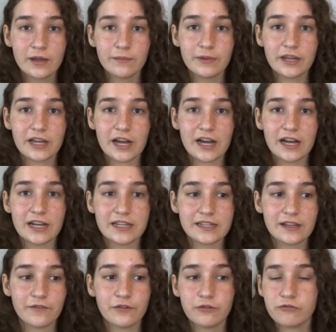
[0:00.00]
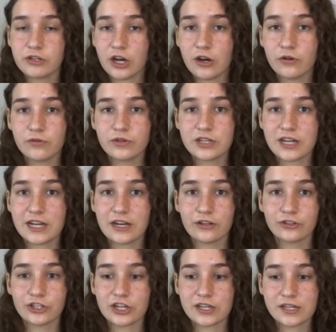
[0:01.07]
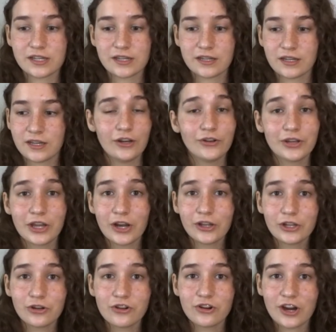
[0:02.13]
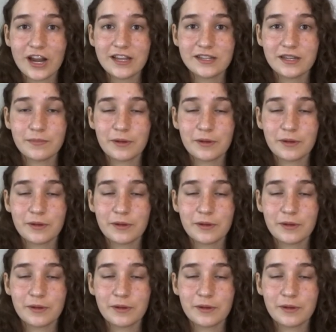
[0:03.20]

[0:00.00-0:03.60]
because if you don't, it'll get a little crazy,